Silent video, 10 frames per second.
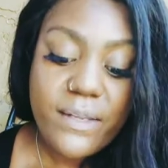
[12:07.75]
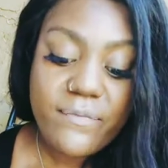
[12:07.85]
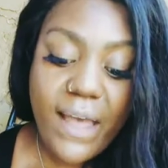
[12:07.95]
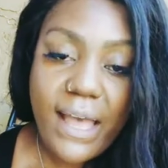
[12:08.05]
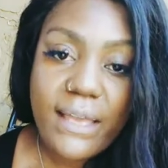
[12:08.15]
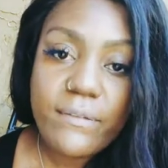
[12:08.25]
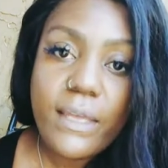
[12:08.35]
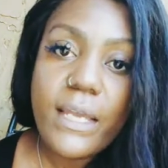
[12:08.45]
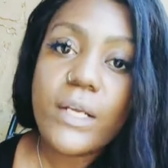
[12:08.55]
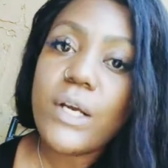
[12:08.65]
5,
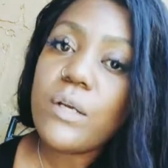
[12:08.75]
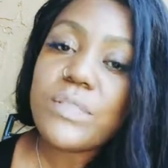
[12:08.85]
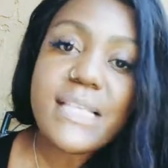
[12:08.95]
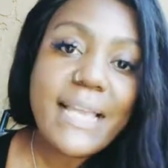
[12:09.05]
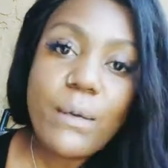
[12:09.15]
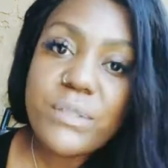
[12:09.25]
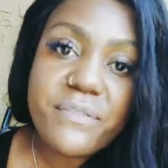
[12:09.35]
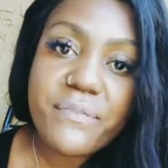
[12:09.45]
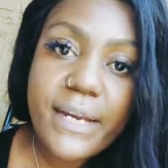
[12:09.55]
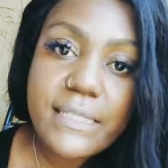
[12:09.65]
girl, just hang out with
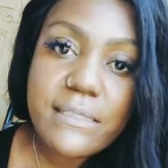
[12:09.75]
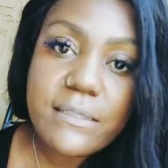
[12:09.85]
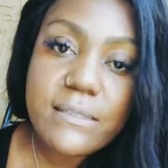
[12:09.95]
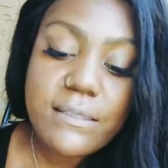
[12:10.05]
your friends.